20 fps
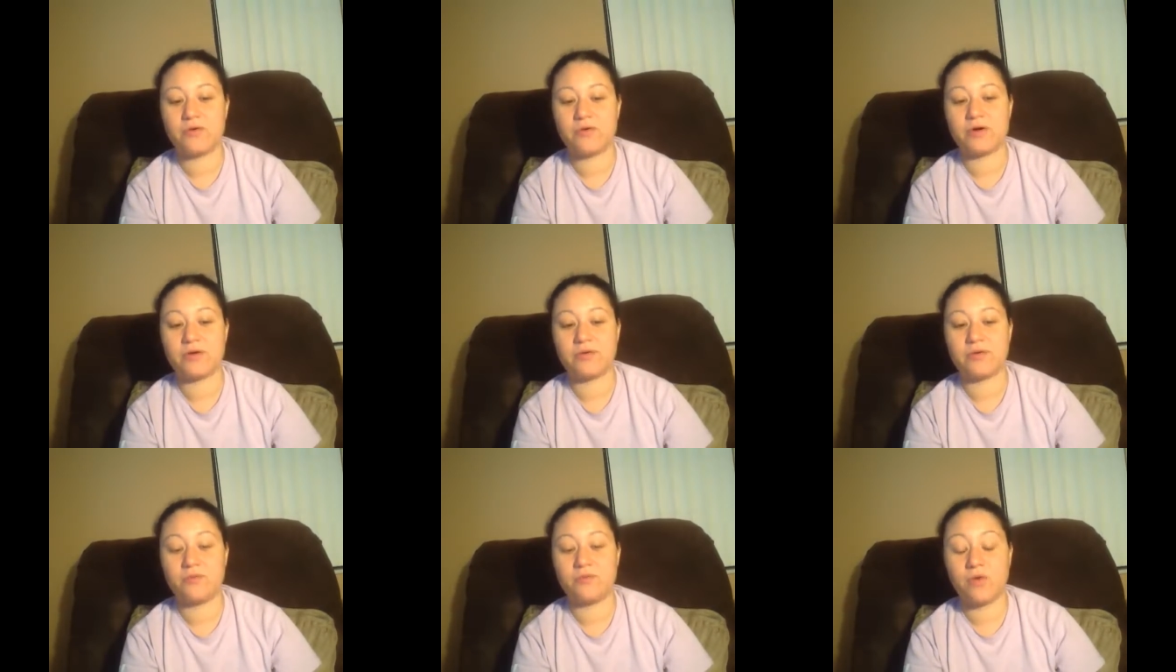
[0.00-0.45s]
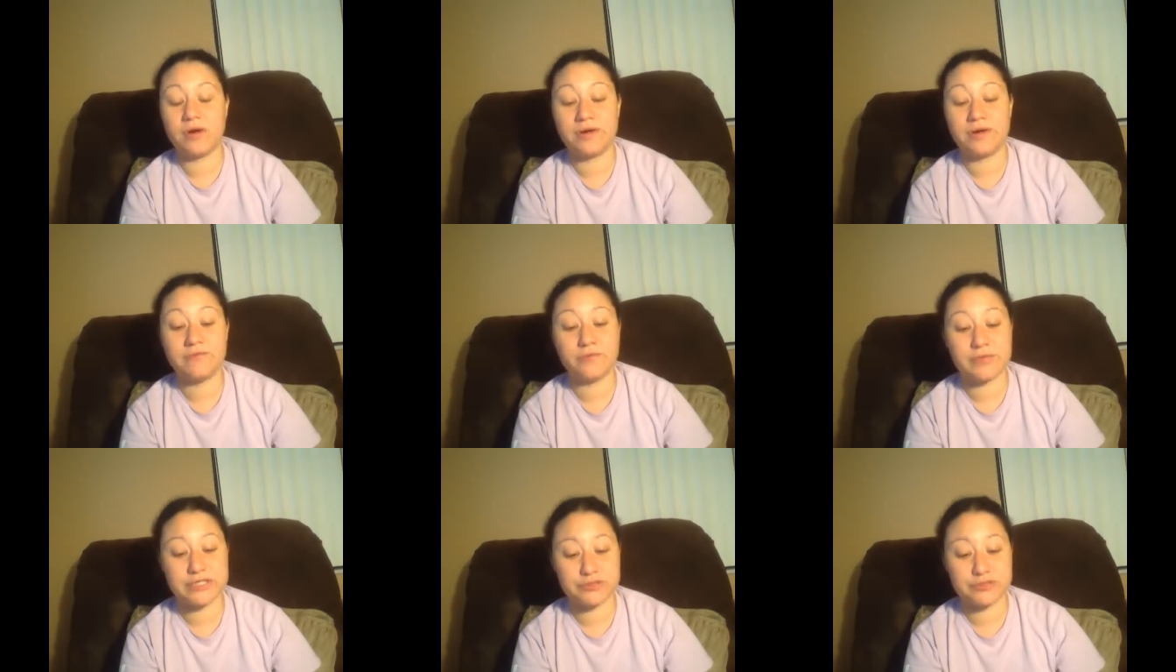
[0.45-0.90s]
were
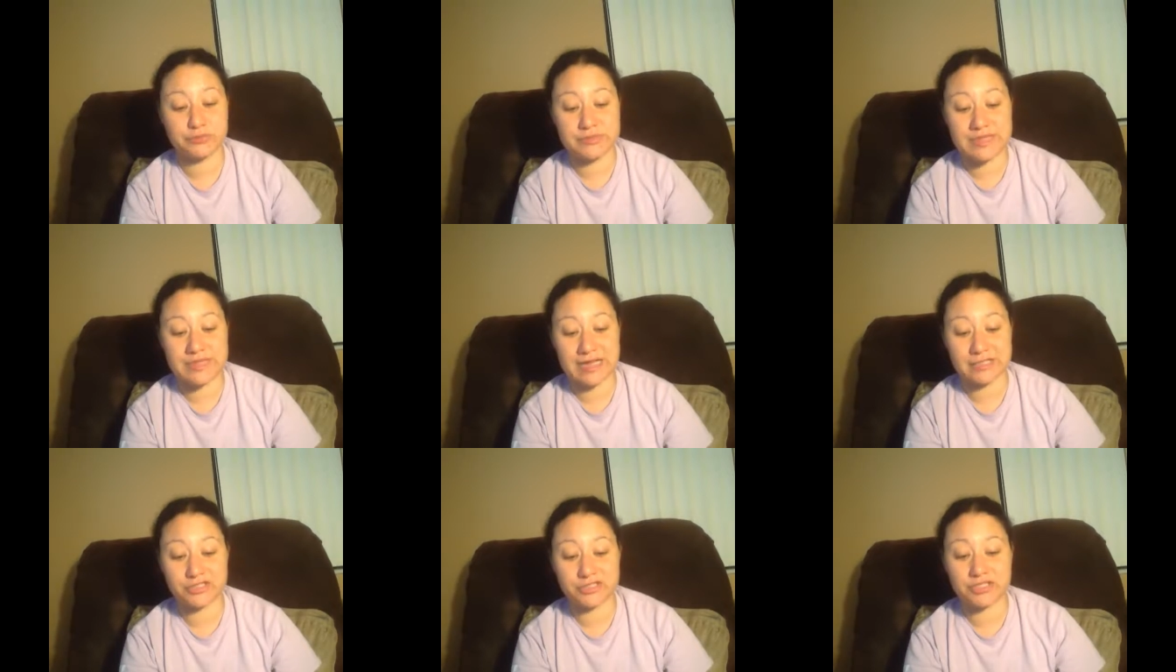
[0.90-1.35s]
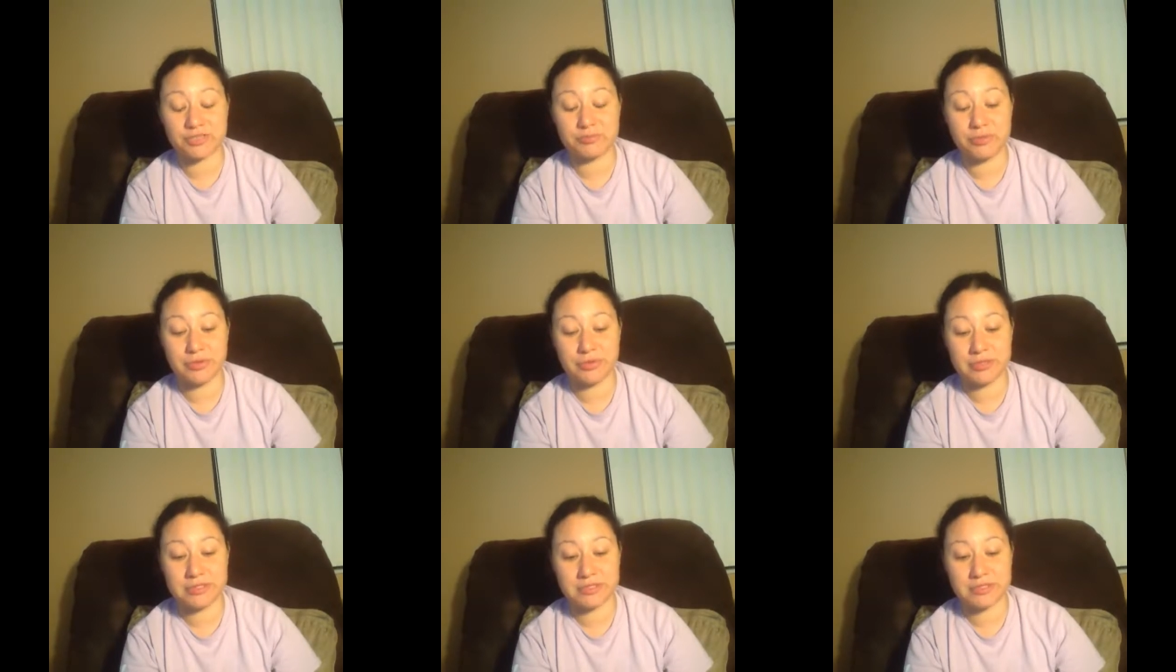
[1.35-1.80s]
one of which was actually
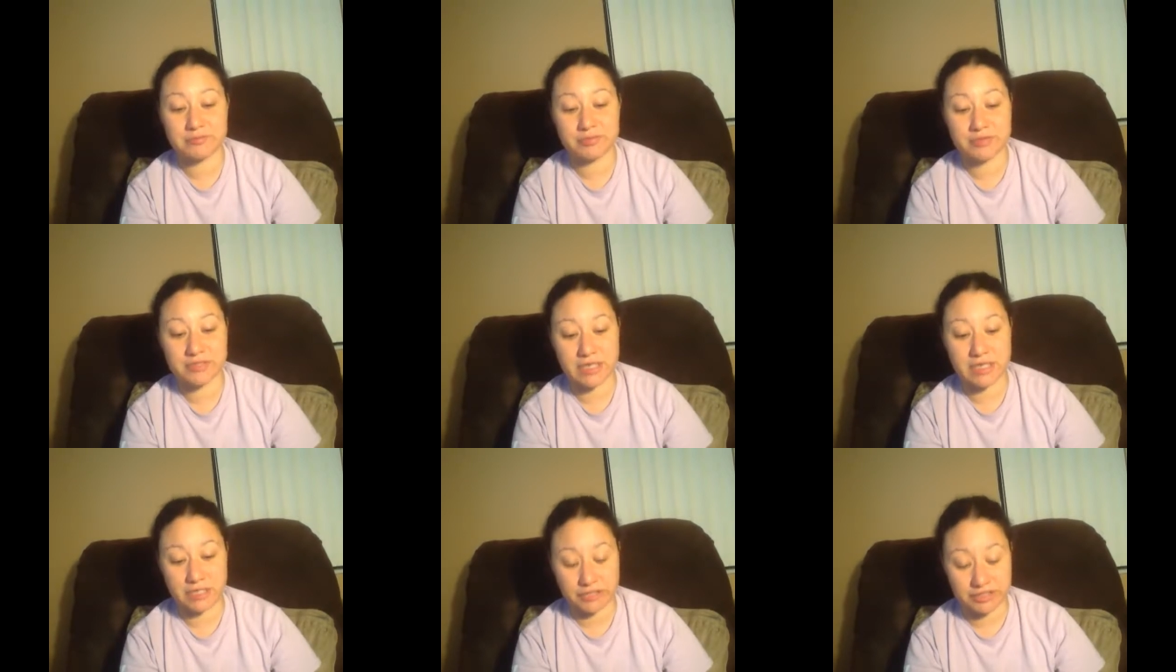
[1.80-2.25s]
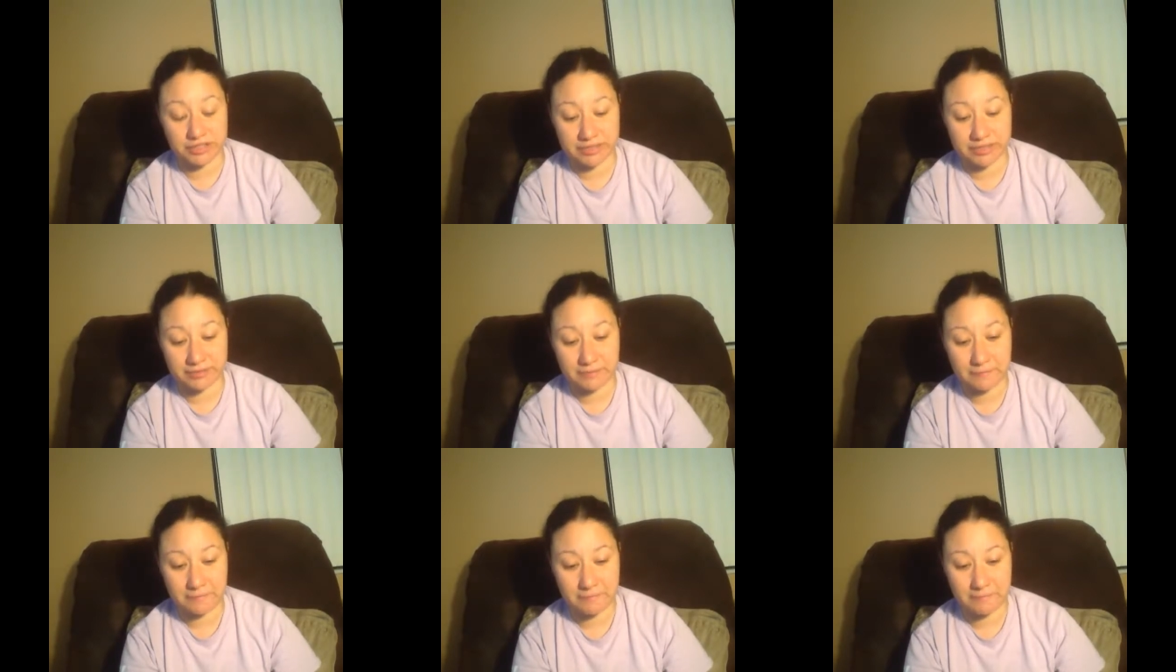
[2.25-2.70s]
put into
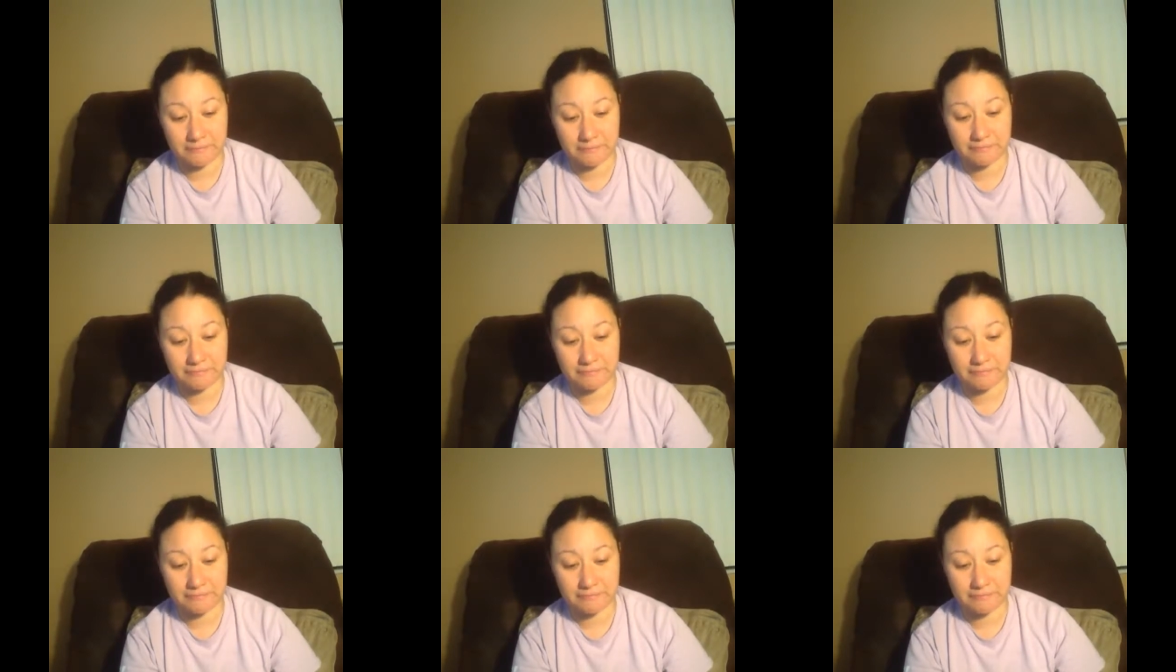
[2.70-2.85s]
production